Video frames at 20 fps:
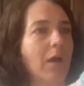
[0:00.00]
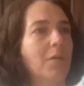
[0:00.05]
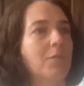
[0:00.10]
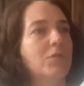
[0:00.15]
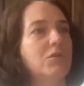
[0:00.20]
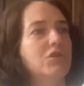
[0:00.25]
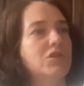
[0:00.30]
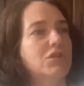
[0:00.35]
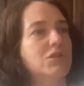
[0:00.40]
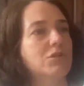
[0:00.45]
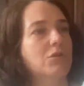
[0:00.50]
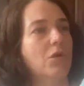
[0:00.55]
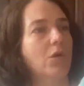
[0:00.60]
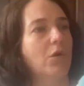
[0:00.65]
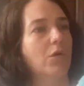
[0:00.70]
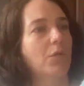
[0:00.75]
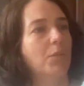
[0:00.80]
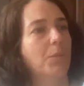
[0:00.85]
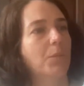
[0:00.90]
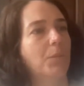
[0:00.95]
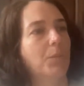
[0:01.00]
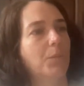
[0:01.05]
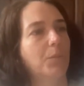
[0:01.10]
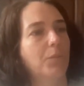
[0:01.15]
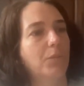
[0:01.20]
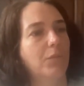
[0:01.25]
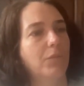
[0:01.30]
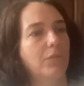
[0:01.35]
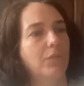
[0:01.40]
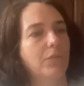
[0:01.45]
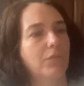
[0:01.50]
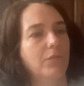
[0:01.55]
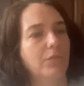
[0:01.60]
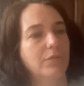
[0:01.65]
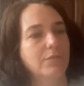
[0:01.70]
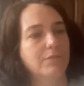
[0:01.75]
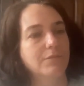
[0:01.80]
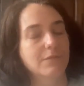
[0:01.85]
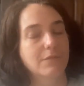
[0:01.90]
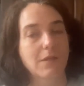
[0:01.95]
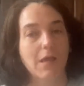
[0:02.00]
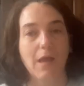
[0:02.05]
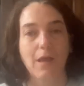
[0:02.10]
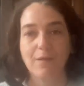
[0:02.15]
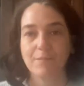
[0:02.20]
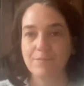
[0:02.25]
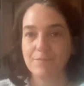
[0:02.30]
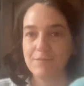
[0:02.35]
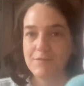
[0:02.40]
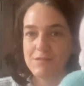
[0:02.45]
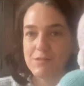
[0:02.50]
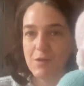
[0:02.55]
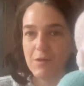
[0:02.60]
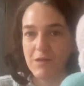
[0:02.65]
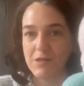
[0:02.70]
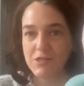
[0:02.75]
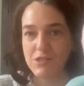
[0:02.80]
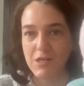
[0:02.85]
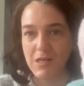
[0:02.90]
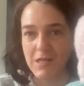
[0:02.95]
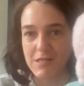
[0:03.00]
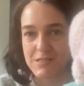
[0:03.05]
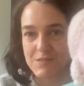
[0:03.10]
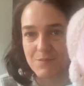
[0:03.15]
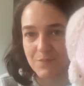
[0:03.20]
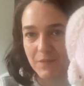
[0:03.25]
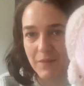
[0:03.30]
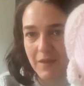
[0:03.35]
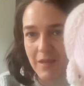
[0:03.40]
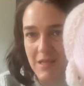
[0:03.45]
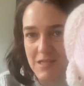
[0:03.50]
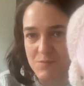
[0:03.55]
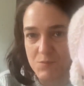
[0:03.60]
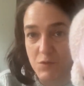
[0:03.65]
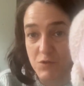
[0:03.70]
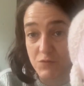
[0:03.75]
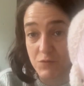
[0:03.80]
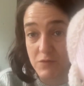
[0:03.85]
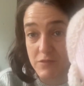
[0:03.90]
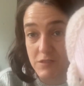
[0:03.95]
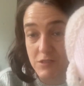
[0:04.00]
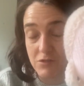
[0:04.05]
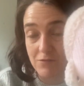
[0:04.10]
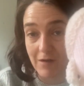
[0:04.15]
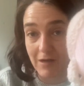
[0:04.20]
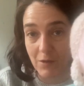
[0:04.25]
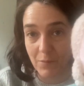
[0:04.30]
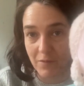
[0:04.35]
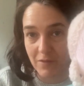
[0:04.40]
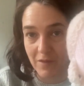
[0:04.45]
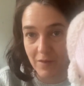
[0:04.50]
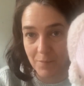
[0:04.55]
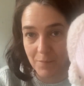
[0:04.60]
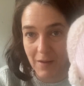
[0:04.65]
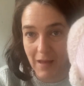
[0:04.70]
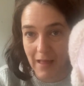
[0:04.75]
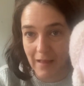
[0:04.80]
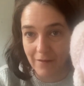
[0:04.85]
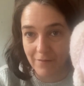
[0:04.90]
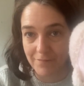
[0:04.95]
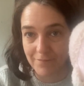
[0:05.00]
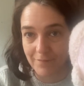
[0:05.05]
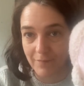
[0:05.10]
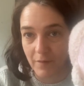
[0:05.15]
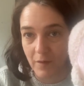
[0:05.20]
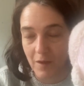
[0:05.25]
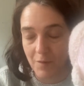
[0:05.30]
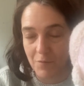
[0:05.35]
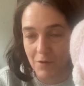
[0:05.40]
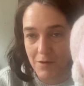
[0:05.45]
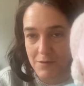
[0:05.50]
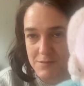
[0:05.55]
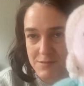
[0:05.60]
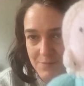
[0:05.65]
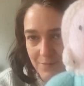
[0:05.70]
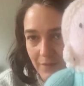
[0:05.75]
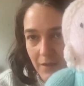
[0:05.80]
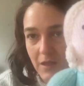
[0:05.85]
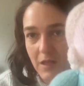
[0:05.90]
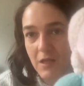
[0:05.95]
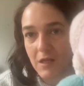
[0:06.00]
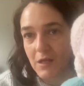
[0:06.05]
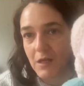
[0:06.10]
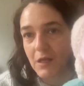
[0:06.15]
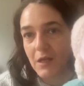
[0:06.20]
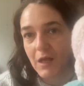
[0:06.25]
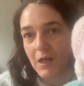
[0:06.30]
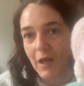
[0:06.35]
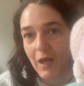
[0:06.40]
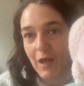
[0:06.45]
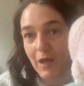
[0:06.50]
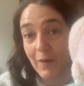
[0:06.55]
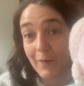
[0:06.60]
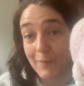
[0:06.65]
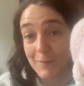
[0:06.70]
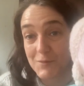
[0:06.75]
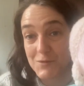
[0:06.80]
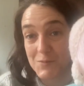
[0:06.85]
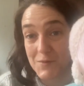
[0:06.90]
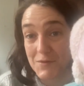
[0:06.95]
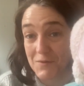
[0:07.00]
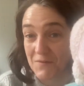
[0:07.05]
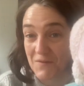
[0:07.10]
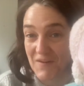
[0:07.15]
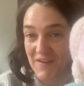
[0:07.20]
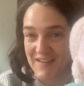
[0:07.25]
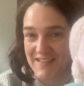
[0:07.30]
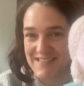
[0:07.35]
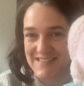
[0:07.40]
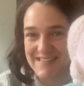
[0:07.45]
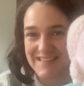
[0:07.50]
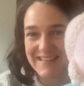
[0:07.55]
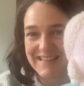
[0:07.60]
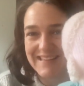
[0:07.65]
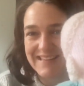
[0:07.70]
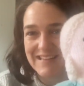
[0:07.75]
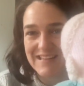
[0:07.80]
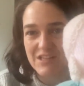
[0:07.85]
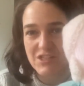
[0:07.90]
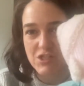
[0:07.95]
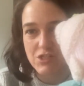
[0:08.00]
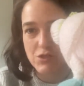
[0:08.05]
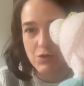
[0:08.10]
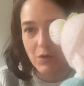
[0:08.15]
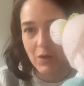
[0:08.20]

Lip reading: She's got, yeah, so here she is. Here's beautiful Cinderella with her black eyebrows in between her eyes. She's got her